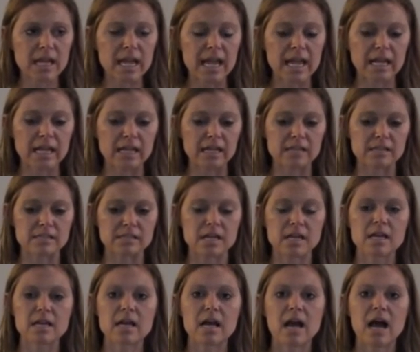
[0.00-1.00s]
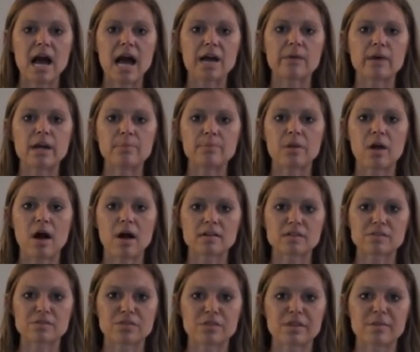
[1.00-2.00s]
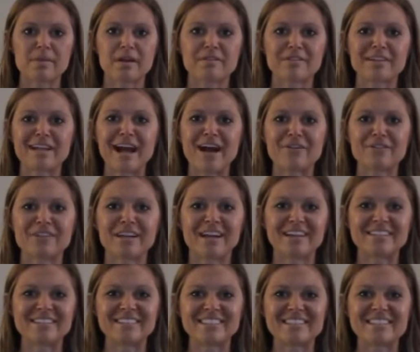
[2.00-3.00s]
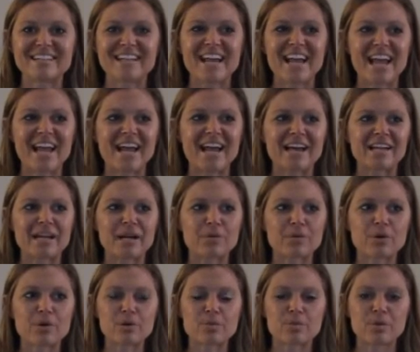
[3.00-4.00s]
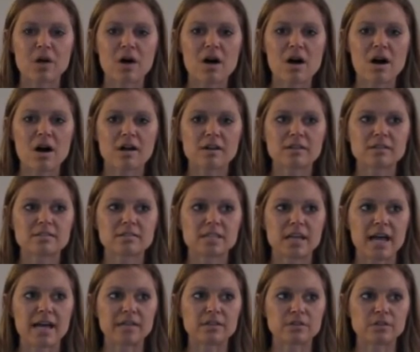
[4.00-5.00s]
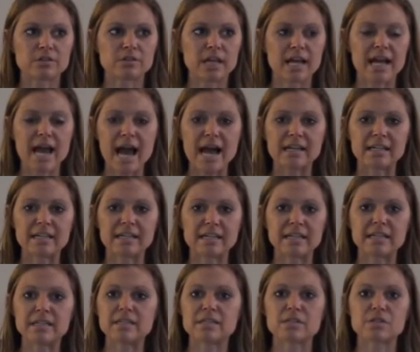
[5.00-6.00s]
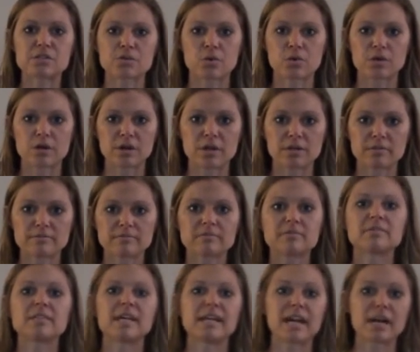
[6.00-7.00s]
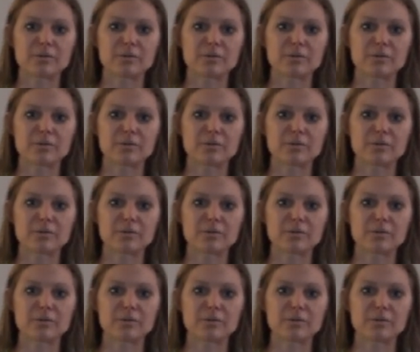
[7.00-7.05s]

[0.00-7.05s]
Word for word: And I write blogs for them every now and then. And I wrote a blog titled, I Had a Eating Disorder, Then I